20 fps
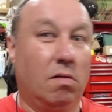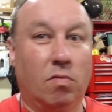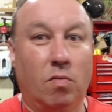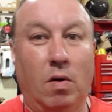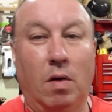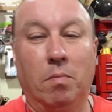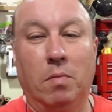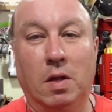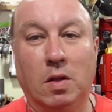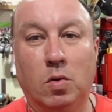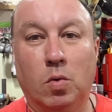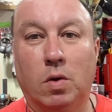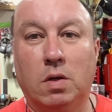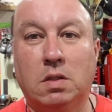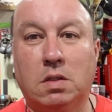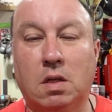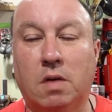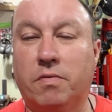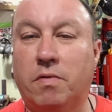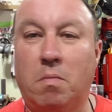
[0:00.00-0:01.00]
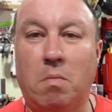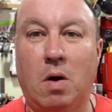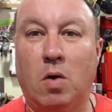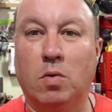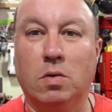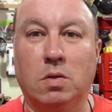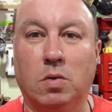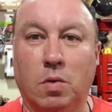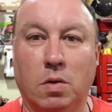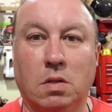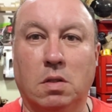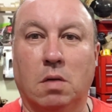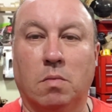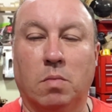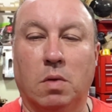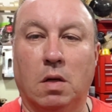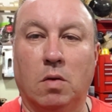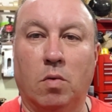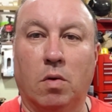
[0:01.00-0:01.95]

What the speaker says: me doing stuff, I'm always doing something.